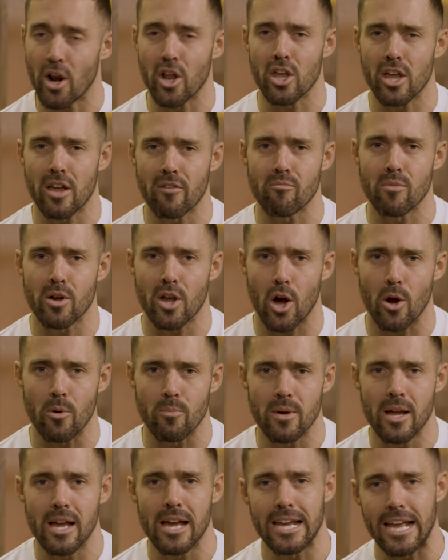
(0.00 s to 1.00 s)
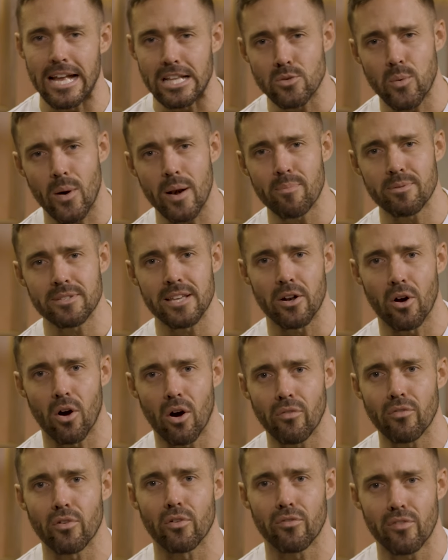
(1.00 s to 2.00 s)
don't you give them a go? Get 20%
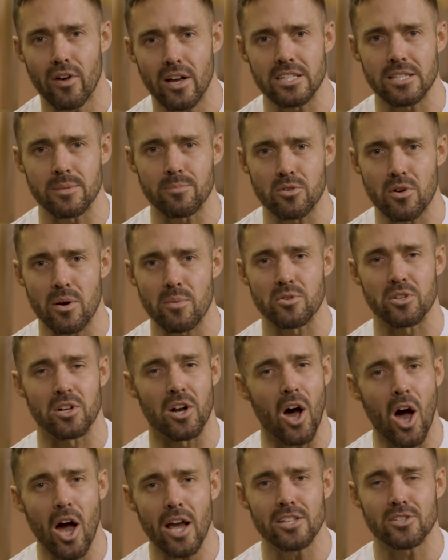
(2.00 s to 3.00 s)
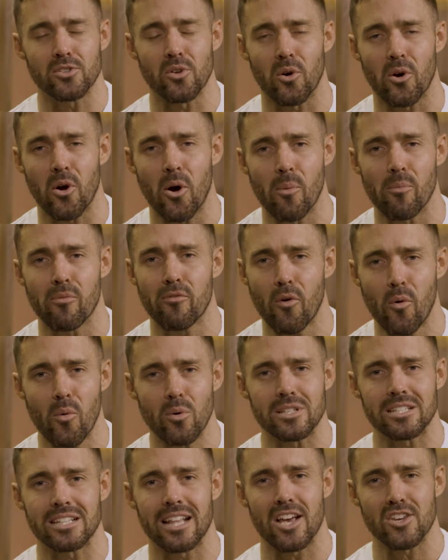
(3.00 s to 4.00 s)
off your first subscription at
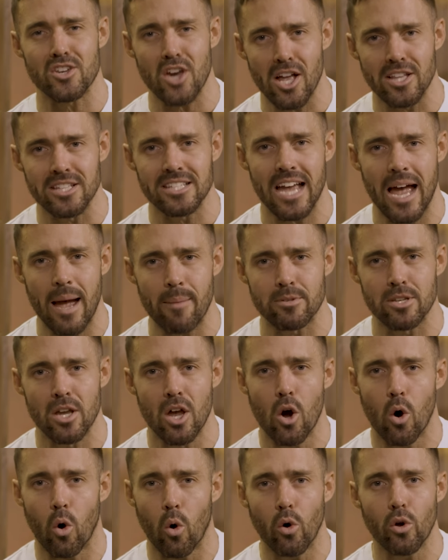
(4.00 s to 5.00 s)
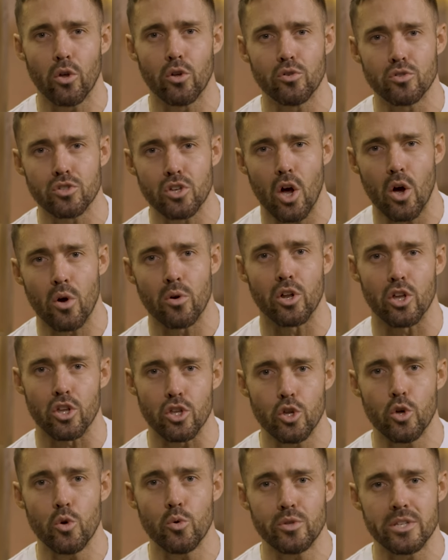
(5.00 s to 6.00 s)
heights.com/untapped or use code
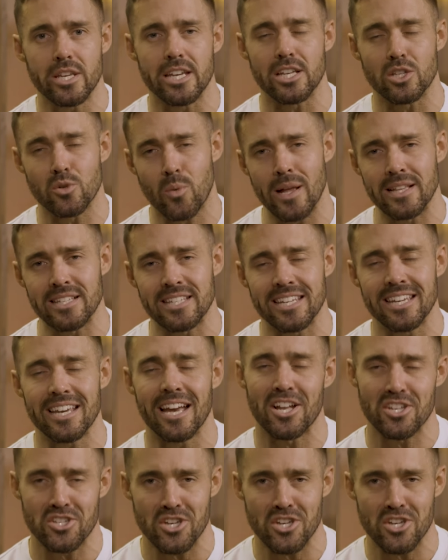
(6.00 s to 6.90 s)
UT20 at